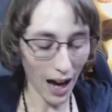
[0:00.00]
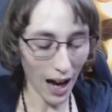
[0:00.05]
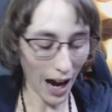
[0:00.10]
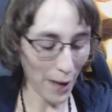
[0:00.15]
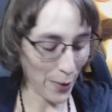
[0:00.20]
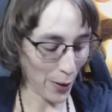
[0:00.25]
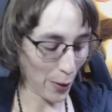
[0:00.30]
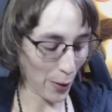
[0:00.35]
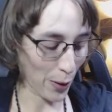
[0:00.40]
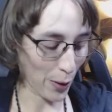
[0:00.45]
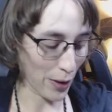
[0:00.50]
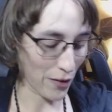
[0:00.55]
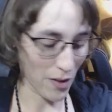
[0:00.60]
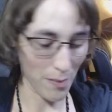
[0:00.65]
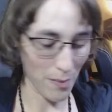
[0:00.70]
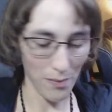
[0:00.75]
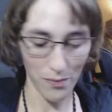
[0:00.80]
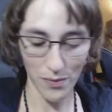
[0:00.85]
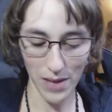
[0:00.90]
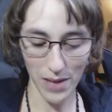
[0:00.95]
I record
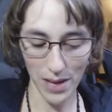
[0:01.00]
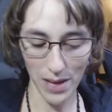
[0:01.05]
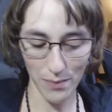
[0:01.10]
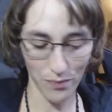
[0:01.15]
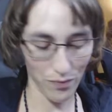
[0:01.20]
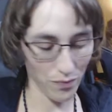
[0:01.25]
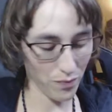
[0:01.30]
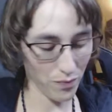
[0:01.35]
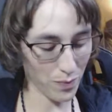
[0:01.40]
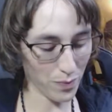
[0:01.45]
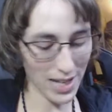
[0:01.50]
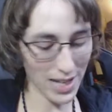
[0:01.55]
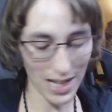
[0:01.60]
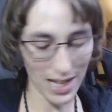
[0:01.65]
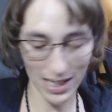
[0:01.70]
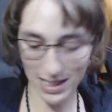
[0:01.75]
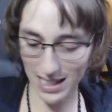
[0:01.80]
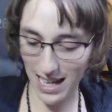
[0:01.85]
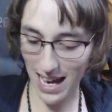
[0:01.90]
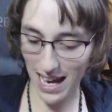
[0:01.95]
from
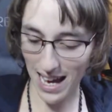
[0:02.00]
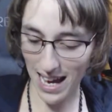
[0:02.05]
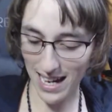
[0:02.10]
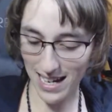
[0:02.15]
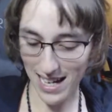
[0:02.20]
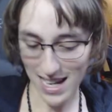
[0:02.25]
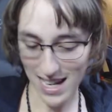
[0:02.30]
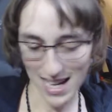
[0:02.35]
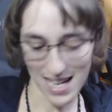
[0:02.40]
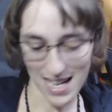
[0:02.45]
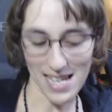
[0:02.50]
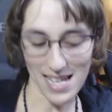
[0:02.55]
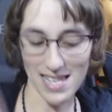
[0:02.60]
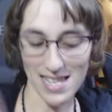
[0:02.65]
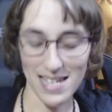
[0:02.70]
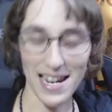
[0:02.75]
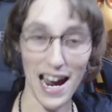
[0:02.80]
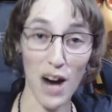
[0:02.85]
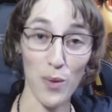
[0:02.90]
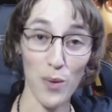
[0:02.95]
beginning to end,
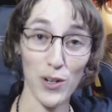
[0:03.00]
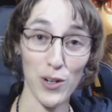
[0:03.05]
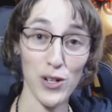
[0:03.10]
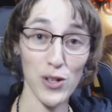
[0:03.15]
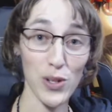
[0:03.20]
it's an hour.